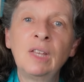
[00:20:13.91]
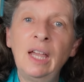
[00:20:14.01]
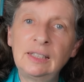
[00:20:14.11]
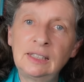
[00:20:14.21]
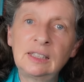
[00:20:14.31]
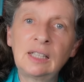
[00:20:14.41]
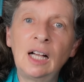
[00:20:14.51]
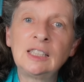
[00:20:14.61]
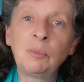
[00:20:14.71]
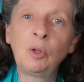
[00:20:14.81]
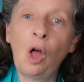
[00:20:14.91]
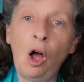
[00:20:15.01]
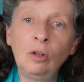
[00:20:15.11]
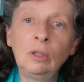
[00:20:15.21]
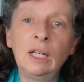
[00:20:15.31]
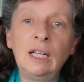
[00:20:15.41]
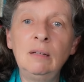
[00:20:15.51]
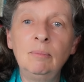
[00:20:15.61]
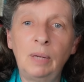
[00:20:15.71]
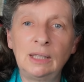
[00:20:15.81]
exercisable
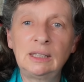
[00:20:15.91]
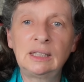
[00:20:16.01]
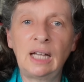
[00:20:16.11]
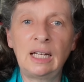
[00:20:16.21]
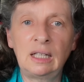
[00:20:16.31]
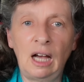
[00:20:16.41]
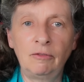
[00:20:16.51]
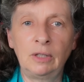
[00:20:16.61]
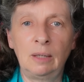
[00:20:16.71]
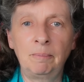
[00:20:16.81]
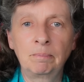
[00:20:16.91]
only by the state governor.